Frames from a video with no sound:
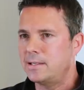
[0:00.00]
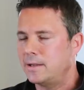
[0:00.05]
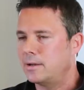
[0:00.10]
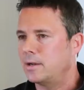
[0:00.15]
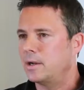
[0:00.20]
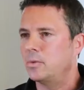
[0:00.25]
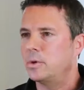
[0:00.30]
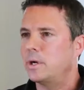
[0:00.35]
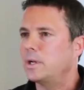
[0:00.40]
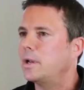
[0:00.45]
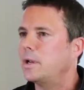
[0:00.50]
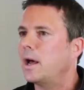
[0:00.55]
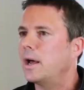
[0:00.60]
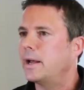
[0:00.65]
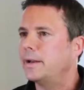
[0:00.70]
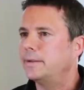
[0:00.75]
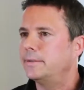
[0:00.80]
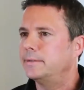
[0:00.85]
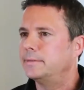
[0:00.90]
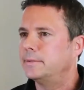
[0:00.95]
later I would have
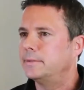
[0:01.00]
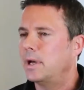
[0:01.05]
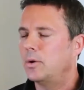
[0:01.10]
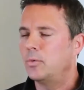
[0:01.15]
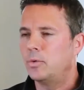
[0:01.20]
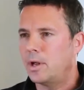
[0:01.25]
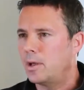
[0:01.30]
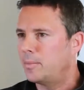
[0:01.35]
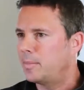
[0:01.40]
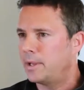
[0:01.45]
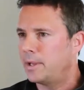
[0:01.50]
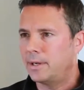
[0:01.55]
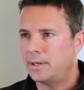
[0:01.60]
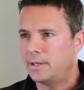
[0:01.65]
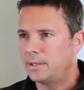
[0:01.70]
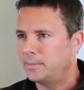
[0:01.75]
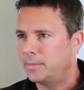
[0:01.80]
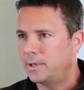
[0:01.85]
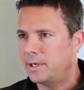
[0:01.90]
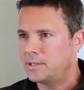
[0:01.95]
died. I would not be here
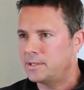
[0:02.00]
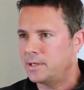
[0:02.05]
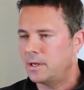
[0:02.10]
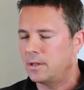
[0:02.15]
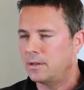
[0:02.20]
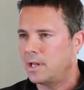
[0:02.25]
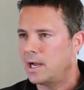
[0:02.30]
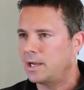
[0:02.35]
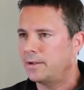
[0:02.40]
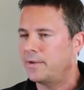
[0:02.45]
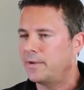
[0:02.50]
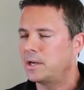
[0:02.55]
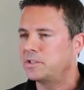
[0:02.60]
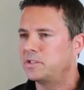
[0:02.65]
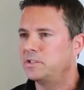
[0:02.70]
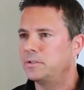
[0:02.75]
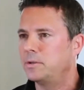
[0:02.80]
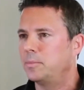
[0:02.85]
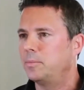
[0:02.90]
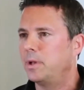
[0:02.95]
because the lack of
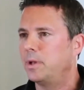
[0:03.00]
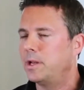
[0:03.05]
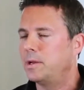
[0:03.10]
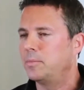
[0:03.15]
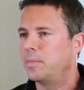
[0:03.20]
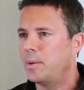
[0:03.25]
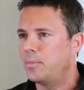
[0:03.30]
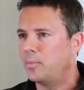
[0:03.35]
oxygen and blood in my